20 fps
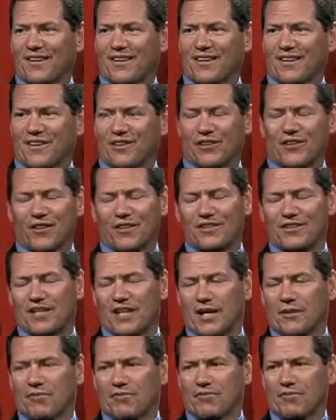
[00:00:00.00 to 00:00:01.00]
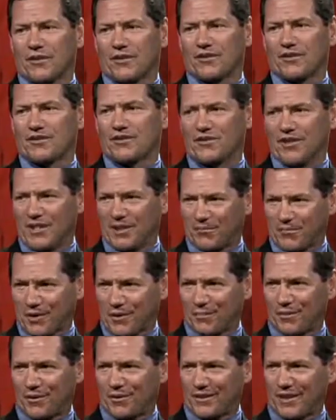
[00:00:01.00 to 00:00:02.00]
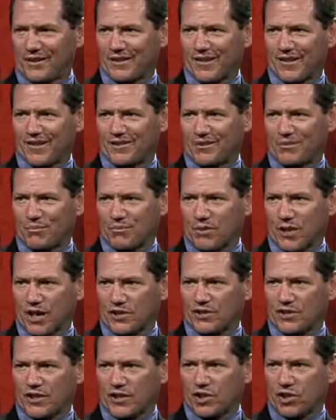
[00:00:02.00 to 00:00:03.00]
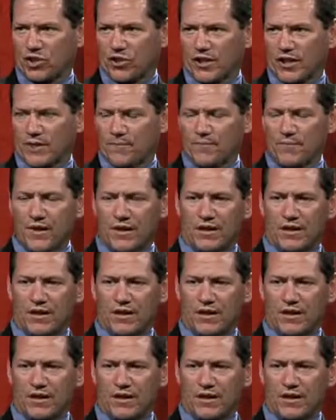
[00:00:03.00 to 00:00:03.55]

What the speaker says: a longtime friend, teamed up on that case and prosecuted it,